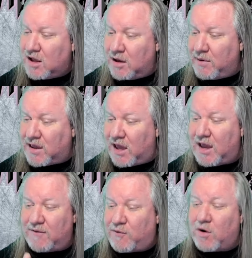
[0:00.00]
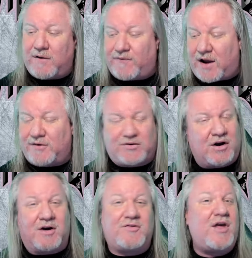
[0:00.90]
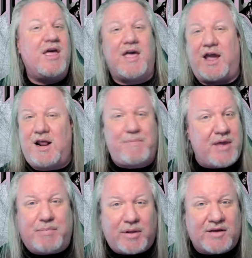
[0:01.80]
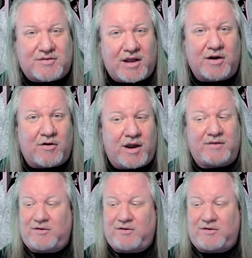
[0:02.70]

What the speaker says: It would get 4 out of 5 stars and a B-plus letter grade.